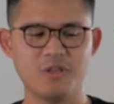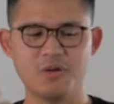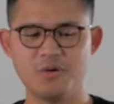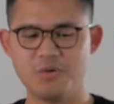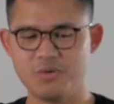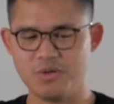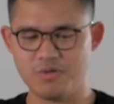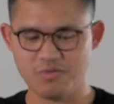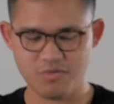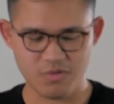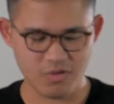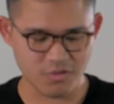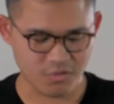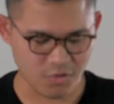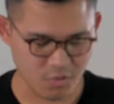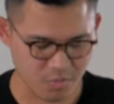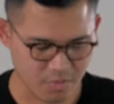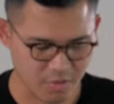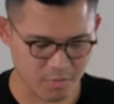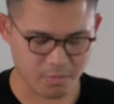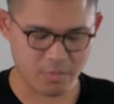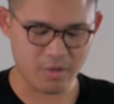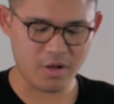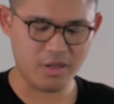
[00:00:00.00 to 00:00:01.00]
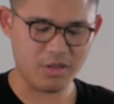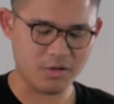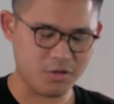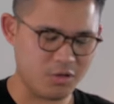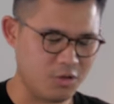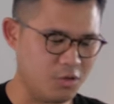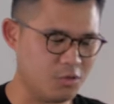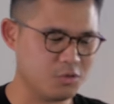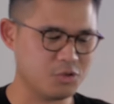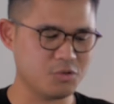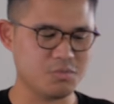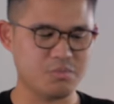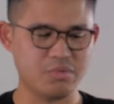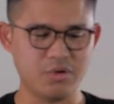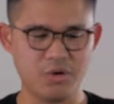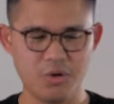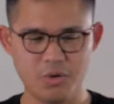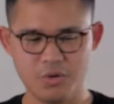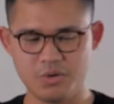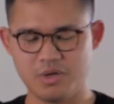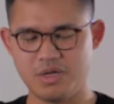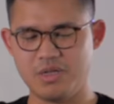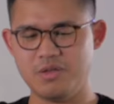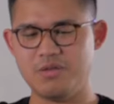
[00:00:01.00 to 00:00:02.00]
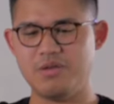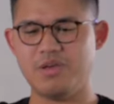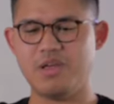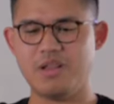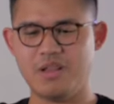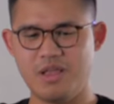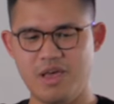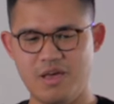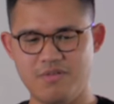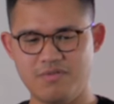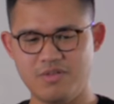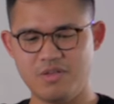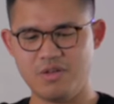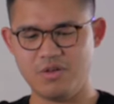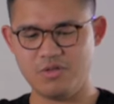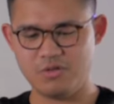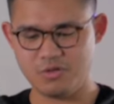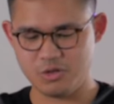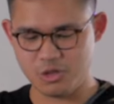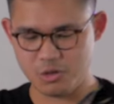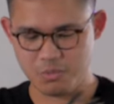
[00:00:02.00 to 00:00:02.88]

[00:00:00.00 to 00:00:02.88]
You know, if, if your propeller goes broke, and you can have another